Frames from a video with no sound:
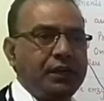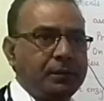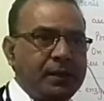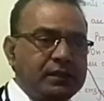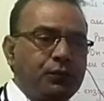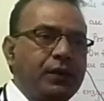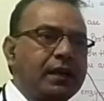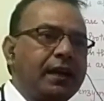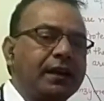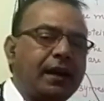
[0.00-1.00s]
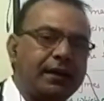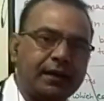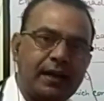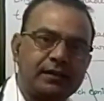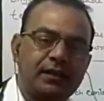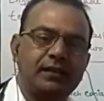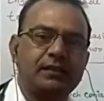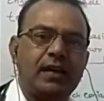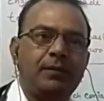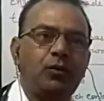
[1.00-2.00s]
It means we can categorize the
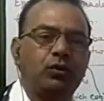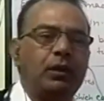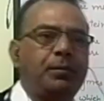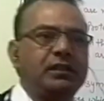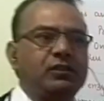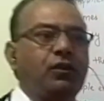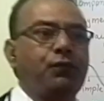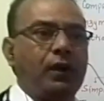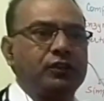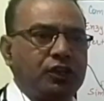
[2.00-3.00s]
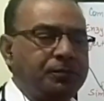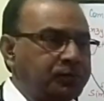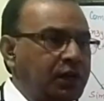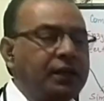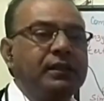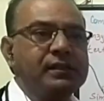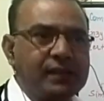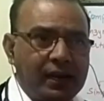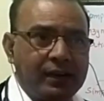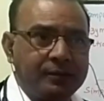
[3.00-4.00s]
enzyme on the basis of function in the
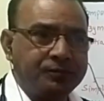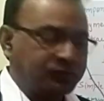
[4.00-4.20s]
cell.